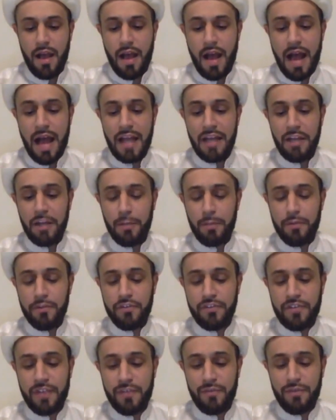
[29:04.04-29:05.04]
Ayah number
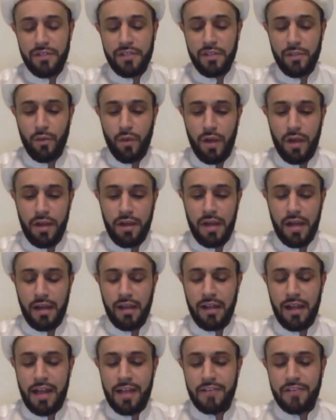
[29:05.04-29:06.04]
71,
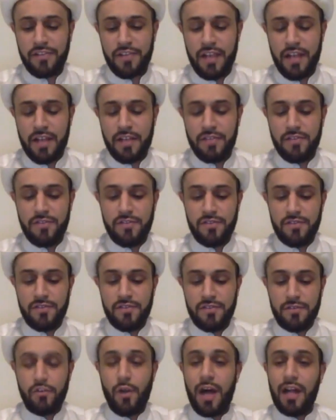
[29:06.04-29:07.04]
Allah says,
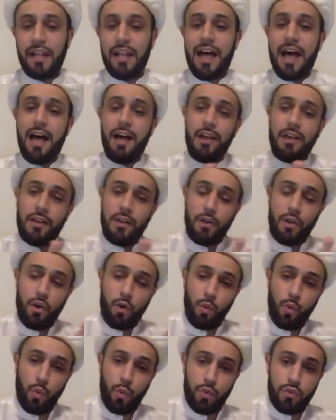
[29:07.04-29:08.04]
so Allah
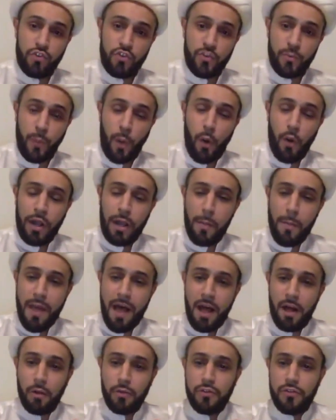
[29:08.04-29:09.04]
spoke
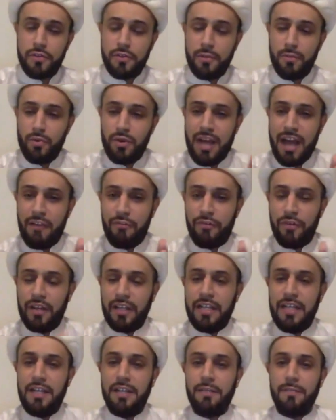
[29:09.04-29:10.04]
about the
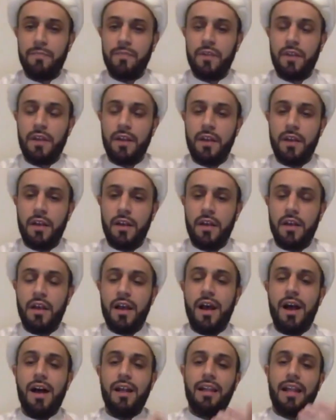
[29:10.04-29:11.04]
munafiqeen.
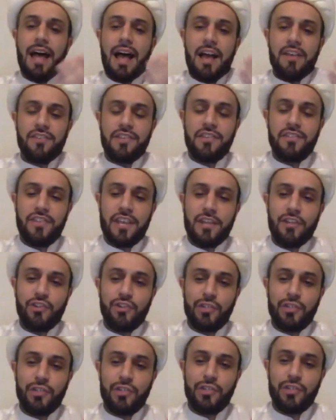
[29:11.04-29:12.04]
Allah is
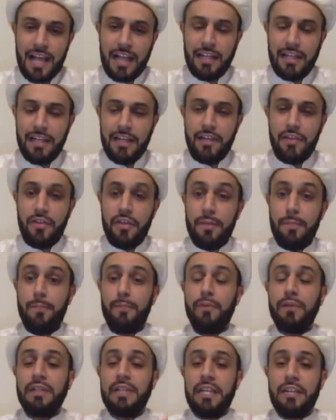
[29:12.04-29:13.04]
essentially telling
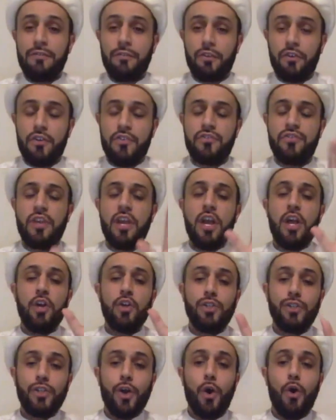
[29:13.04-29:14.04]
the believers,
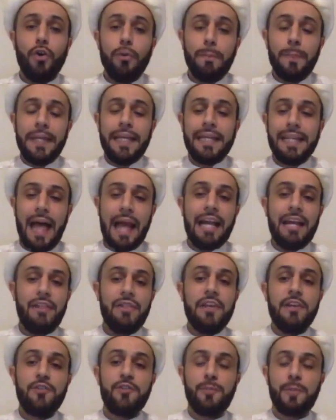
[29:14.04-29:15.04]
don't be like
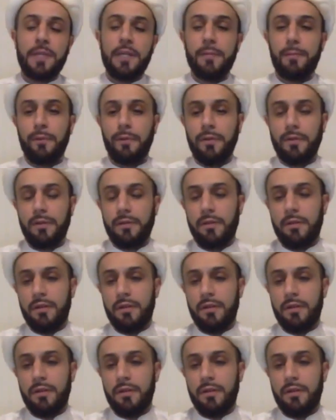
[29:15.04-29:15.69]
these people.